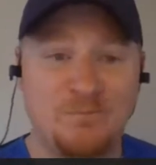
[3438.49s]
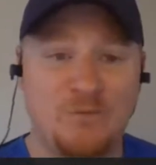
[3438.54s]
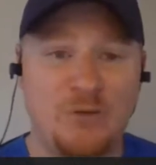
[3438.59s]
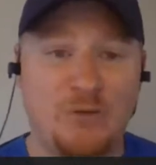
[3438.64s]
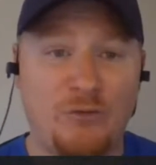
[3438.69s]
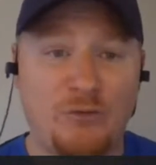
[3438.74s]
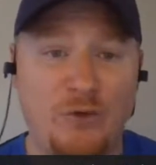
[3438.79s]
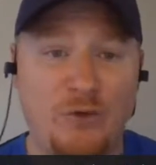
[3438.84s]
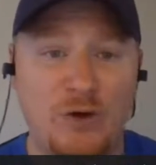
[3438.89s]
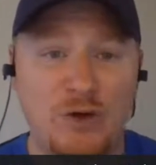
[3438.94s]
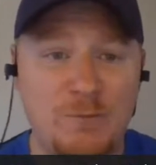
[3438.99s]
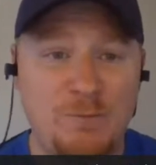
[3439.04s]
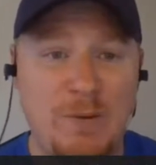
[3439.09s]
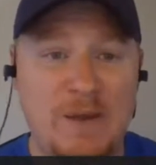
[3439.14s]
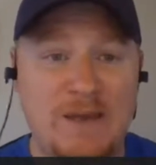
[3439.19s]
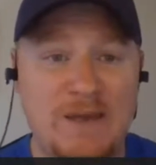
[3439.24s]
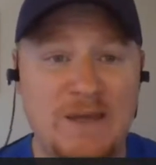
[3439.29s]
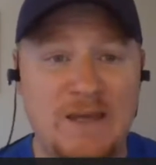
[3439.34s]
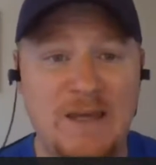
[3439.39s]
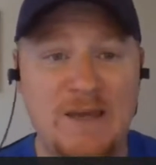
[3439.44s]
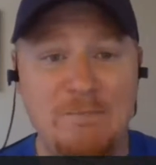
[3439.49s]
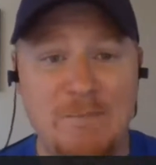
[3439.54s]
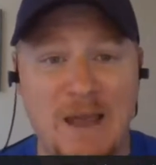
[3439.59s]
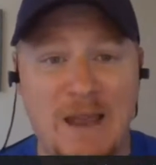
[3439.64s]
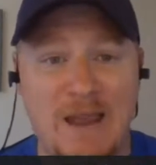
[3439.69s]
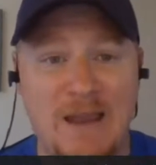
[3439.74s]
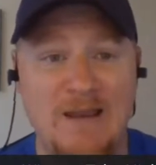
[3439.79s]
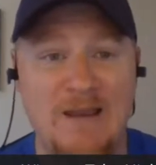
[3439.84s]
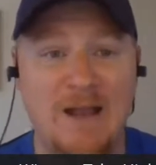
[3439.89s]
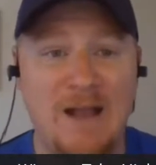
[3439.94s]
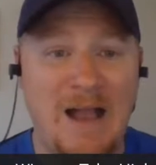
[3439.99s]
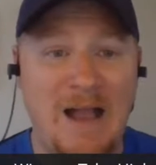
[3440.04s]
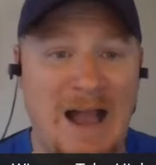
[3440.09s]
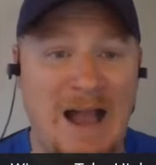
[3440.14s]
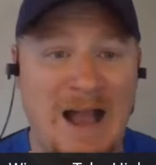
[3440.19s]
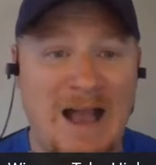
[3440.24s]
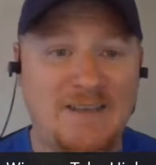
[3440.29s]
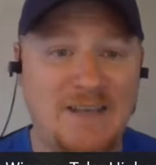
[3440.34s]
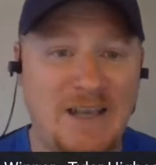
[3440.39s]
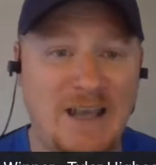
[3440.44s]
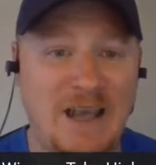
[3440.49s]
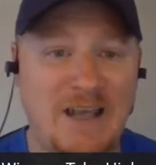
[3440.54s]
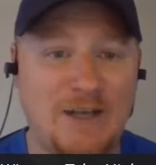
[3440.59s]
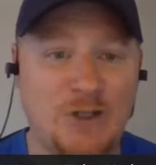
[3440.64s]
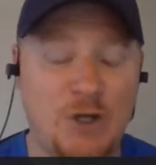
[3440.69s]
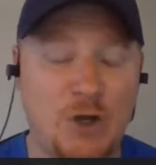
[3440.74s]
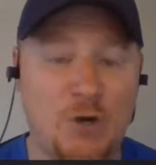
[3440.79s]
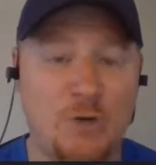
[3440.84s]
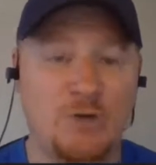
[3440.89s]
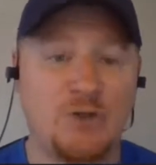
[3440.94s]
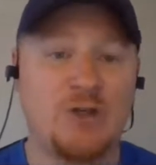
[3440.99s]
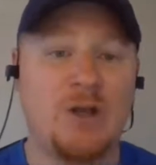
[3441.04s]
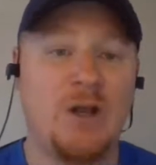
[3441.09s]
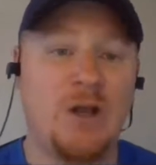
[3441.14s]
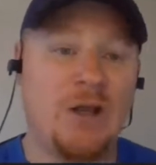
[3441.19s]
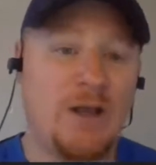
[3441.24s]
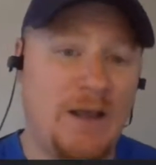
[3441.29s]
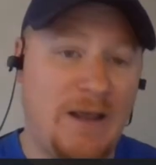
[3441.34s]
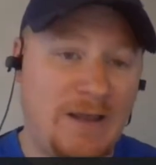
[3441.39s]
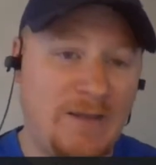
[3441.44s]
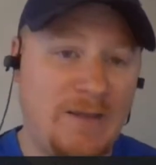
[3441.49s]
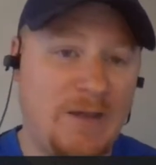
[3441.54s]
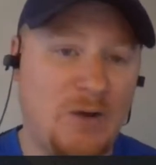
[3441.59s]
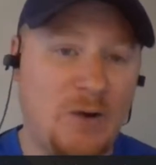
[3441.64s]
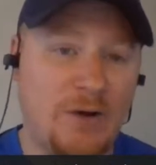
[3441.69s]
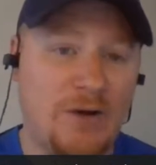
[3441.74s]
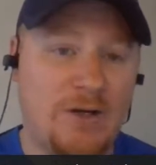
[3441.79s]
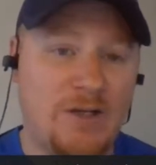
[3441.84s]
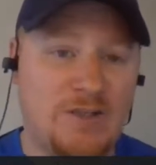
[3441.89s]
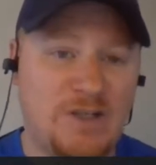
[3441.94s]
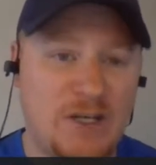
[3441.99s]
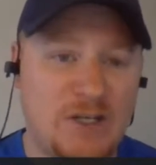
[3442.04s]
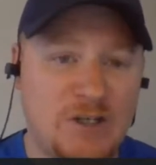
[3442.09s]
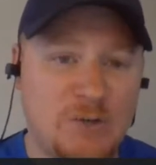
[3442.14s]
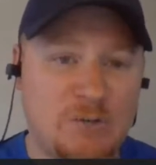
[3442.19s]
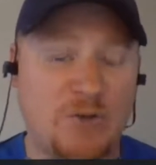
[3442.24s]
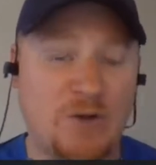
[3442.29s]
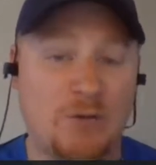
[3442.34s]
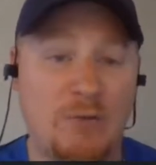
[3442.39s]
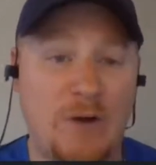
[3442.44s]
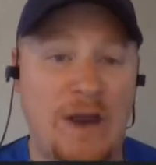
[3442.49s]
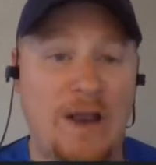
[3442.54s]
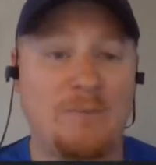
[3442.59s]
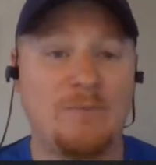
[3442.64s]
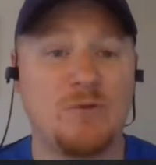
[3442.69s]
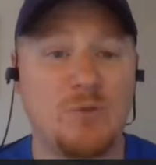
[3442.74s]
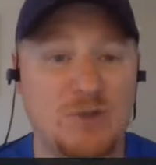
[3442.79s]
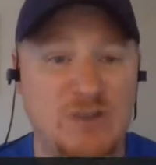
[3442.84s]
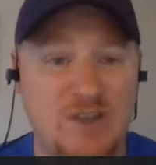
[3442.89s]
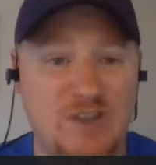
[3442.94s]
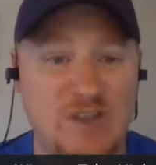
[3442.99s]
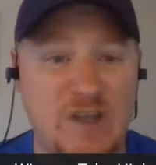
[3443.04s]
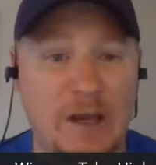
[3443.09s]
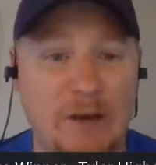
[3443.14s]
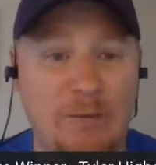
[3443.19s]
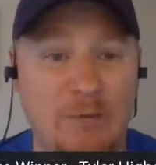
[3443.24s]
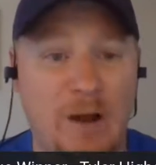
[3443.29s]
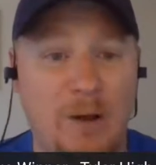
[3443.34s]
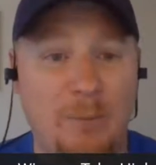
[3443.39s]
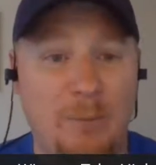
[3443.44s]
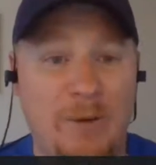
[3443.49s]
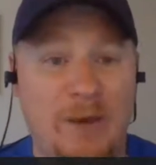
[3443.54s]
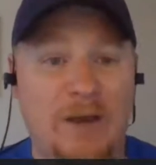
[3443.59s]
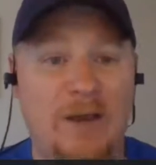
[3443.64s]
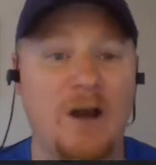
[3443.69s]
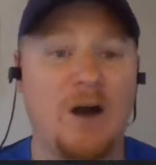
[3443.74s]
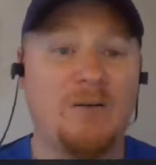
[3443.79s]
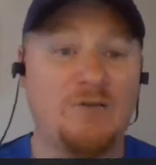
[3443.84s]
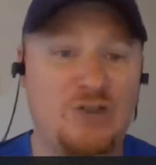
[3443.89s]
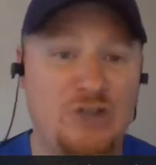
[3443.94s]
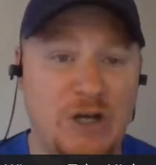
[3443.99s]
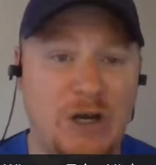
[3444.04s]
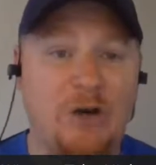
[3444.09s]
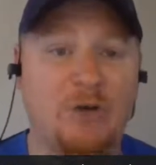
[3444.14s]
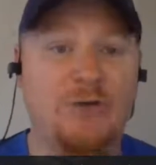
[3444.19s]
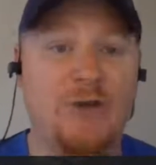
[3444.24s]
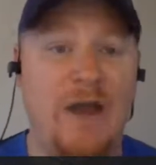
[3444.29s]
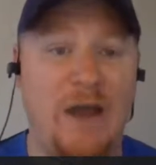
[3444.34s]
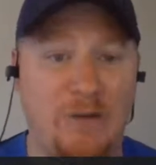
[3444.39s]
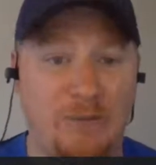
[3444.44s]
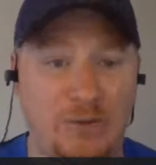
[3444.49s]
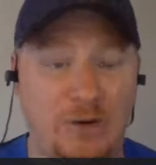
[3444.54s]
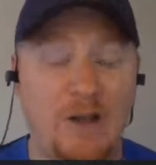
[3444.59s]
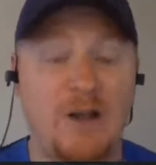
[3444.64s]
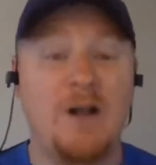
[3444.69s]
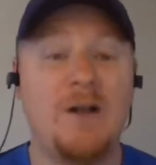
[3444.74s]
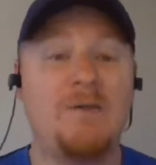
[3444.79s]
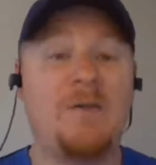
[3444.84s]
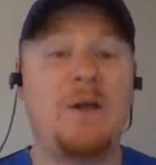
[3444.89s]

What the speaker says: The first pick he made as a head coach in the organization for the Rams was a 2nd-round pick of Gerald Everett.